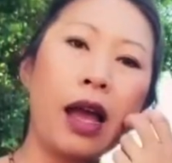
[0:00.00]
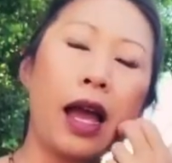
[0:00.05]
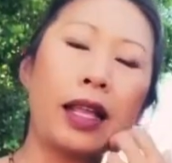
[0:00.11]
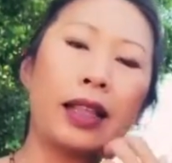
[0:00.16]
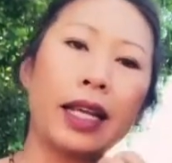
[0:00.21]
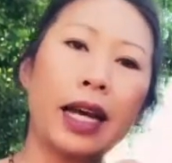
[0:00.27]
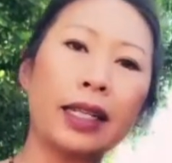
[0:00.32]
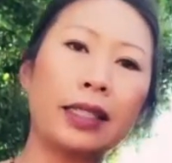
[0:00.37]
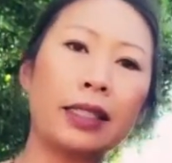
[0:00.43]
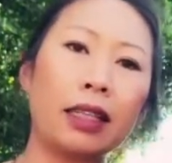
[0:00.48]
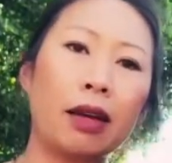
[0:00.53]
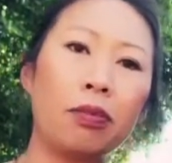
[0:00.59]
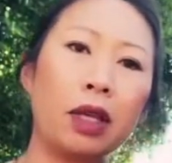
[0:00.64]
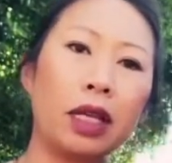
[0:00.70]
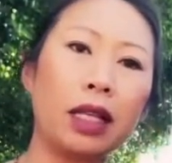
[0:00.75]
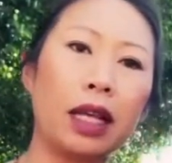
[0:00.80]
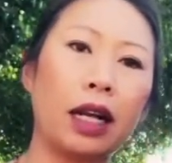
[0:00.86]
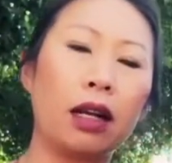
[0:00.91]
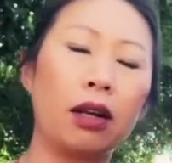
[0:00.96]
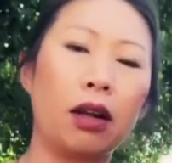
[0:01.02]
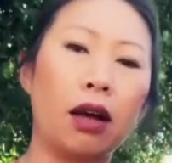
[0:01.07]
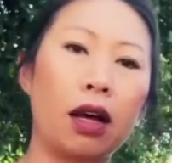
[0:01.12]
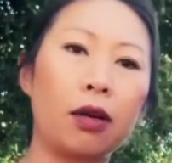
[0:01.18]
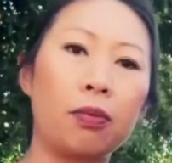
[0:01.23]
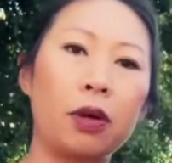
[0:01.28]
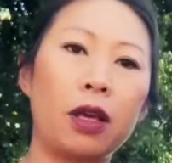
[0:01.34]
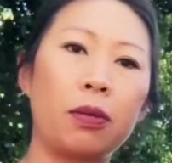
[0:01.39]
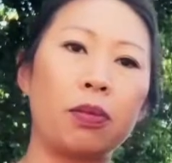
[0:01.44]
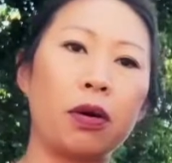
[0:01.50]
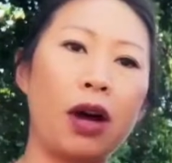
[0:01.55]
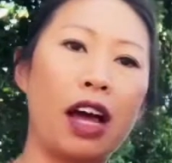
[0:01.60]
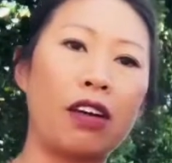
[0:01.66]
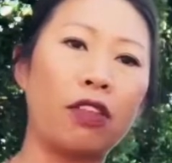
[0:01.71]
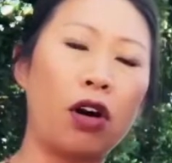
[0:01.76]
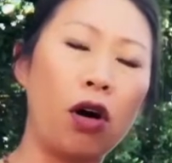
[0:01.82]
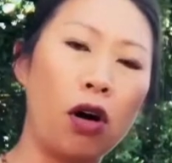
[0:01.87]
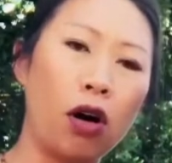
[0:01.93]
And that's something that a lot of people
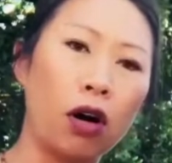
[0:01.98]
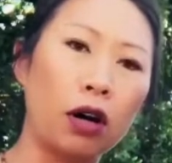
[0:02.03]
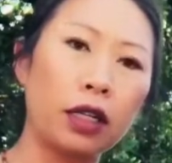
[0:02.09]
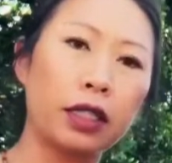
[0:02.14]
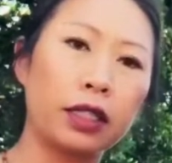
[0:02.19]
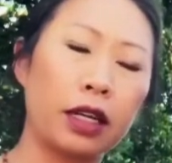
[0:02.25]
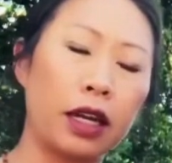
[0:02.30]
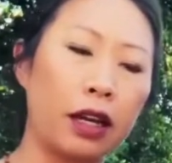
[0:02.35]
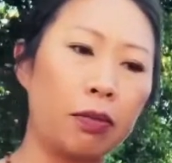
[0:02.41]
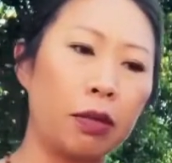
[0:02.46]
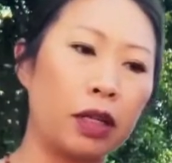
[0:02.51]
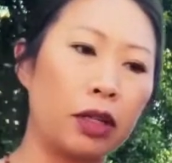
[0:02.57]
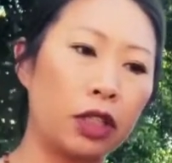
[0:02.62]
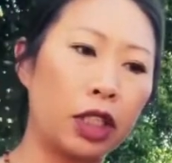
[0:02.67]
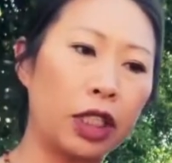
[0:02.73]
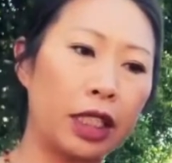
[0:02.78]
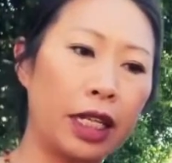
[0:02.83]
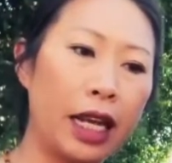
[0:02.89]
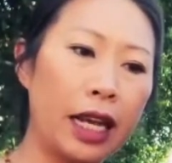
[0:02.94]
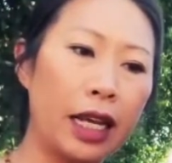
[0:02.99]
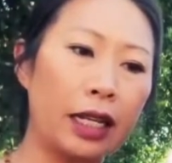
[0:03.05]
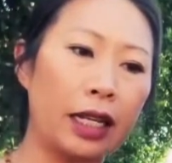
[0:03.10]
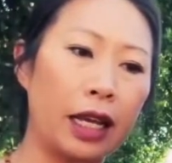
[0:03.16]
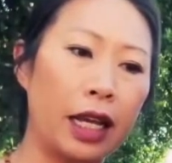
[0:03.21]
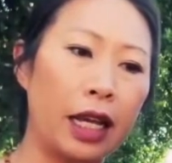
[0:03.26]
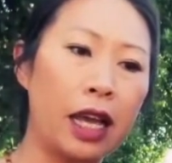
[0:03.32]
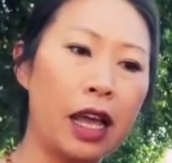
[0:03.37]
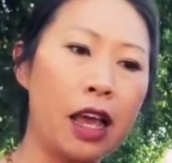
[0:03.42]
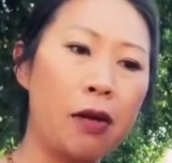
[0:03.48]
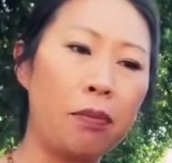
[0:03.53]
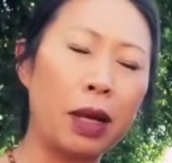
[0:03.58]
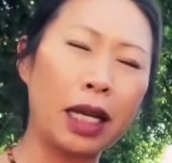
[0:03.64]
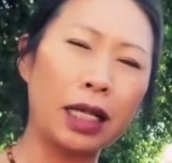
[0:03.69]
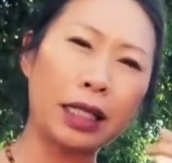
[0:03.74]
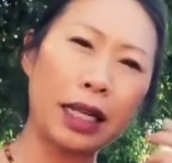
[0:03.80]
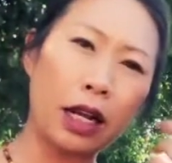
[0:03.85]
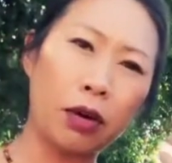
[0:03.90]
have a hard time understanding
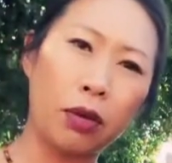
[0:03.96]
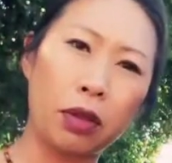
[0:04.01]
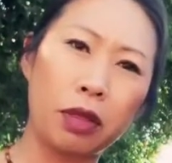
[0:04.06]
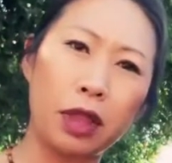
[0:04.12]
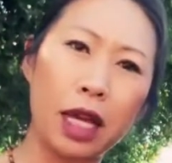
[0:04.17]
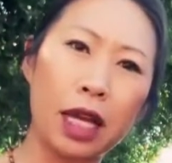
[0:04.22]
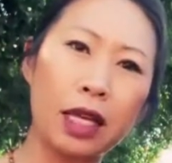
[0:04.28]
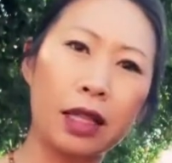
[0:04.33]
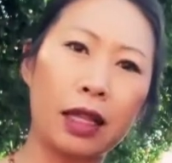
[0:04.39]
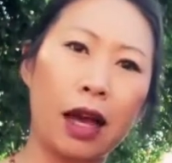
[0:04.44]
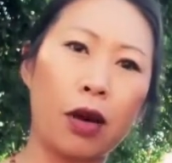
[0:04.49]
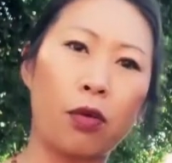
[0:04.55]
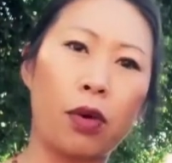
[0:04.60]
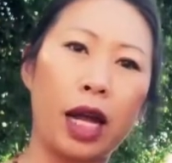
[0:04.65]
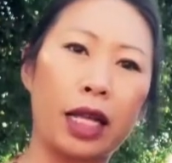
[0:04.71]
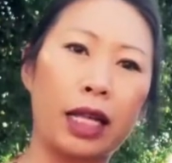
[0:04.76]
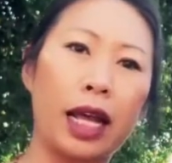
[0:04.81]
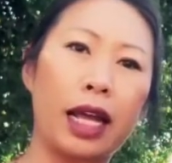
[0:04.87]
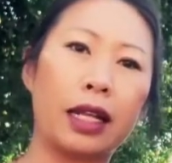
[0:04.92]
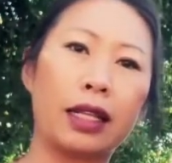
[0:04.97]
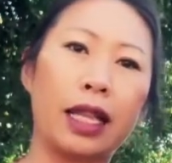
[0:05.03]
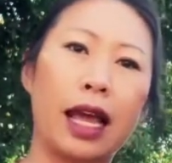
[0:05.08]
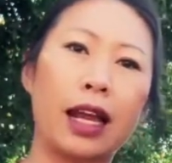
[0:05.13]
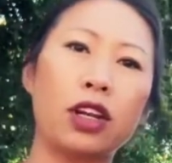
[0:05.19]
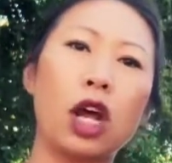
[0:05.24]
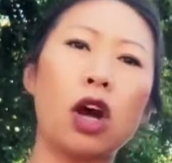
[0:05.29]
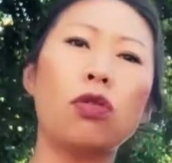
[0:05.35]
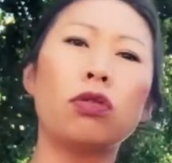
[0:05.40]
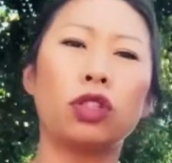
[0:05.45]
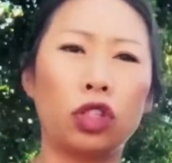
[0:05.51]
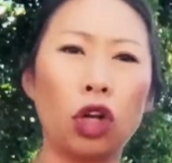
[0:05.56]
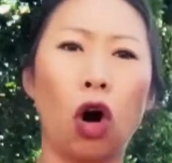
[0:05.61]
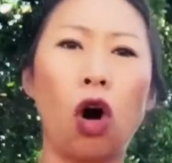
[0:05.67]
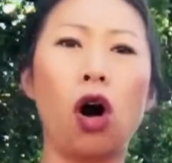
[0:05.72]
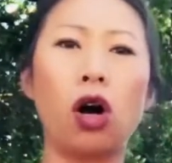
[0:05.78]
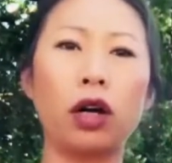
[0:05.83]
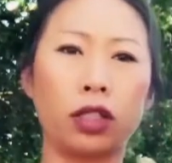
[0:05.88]
because they don't think that way. They know
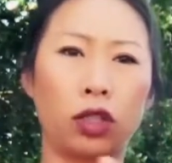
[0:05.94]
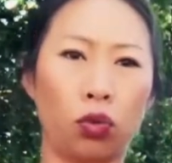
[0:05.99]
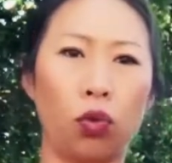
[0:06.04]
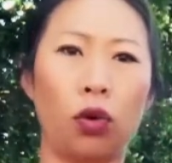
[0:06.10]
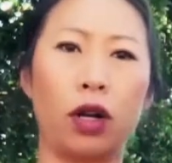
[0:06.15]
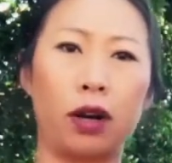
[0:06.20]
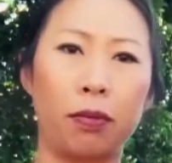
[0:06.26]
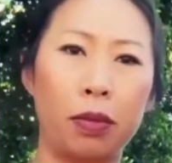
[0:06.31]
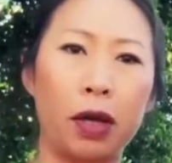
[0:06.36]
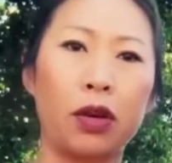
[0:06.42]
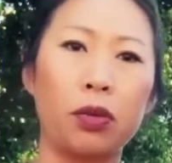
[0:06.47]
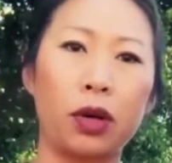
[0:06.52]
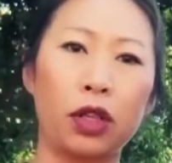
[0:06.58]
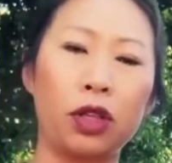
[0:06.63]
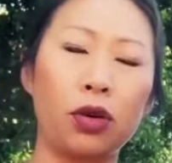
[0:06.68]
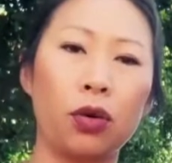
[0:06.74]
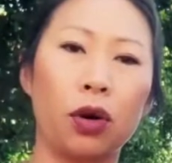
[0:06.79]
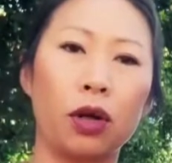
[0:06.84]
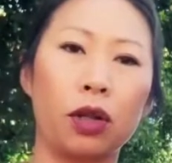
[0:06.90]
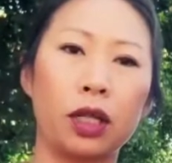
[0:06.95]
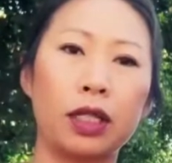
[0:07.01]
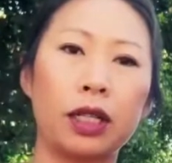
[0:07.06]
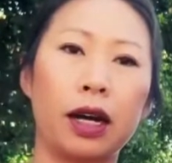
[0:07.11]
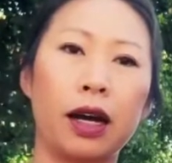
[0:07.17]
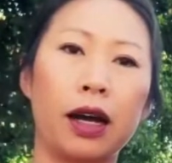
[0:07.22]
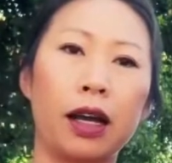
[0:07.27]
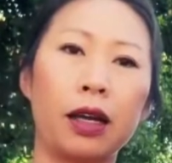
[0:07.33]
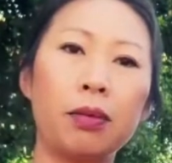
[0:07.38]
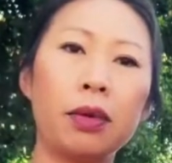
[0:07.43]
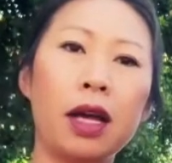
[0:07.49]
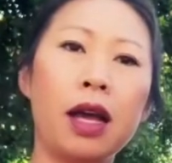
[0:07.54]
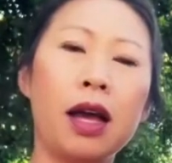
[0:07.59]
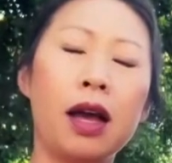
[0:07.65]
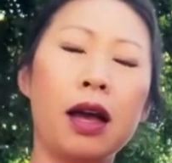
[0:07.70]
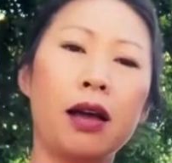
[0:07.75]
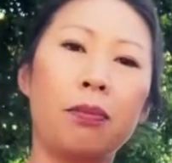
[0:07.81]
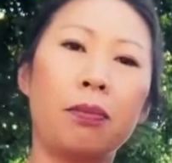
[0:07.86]
dogs want to be with you all the time,
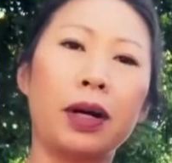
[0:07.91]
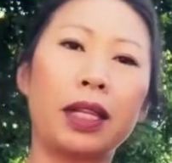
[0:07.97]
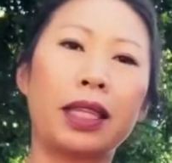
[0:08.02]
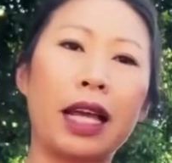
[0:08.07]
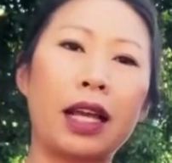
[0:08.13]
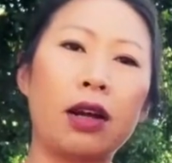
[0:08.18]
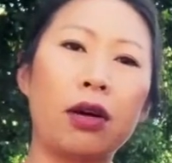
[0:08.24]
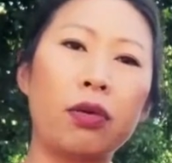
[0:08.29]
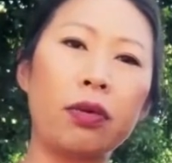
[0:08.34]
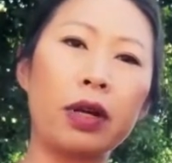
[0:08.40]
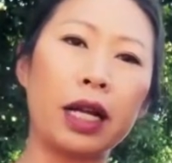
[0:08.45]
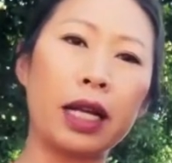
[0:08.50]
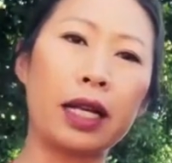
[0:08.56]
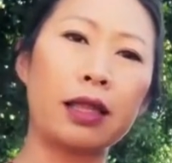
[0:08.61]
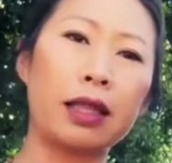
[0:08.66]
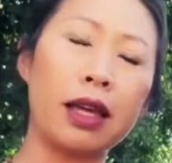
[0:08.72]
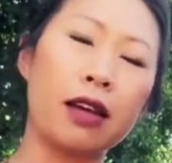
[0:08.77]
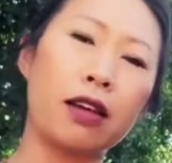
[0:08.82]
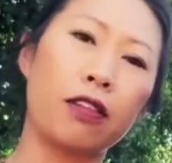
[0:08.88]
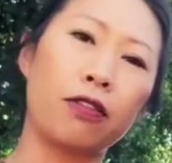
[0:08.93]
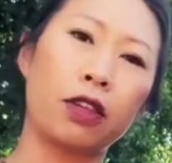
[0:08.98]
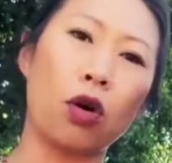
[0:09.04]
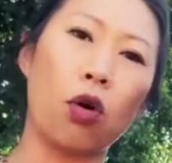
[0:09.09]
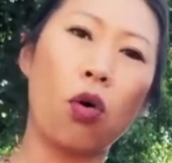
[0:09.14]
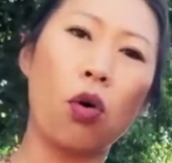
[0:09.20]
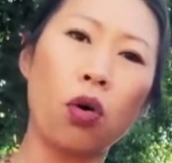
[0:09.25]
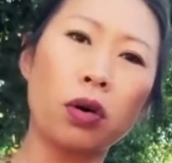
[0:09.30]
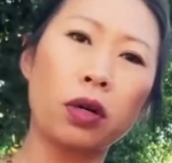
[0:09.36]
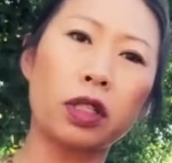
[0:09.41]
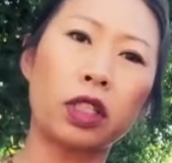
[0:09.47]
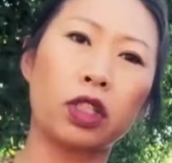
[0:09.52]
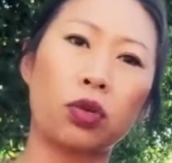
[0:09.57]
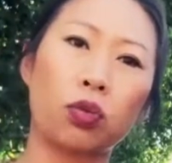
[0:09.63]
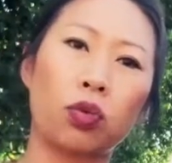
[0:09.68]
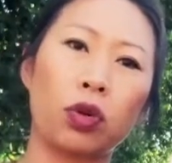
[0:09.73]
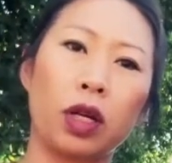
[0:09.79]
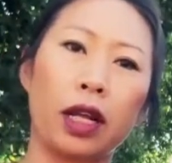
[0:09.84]
but they don't really think of the
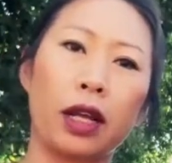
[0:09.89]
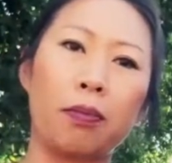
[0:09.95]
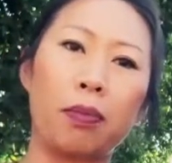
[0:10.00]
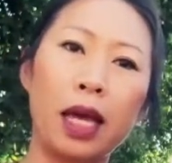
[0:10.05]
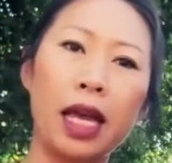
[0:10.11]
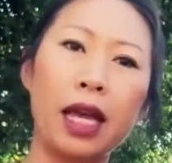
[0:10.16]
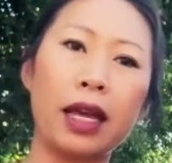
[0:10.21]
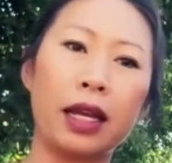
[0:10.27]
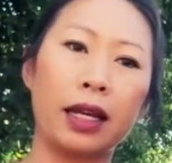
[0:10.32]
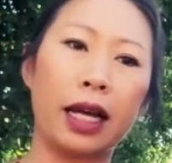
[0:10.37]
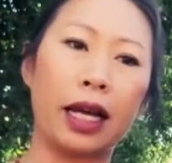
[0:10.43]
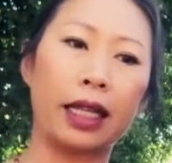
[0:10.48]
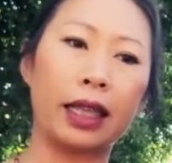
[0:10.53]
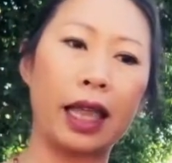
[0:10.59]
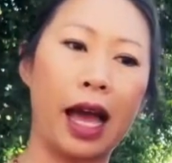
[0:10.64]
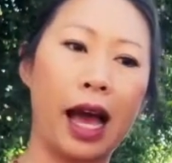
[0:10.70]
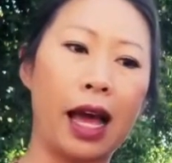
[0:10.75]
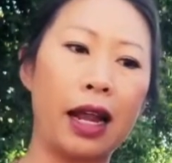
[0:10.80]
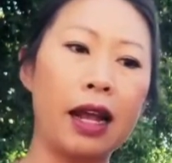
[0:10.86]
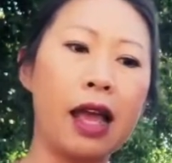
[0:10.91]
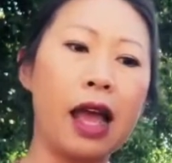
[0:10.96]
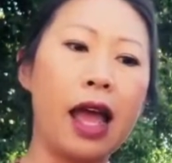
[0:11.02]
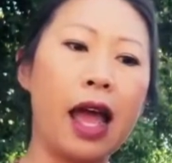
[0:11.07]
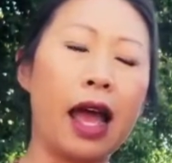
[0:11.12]
horse really being like that.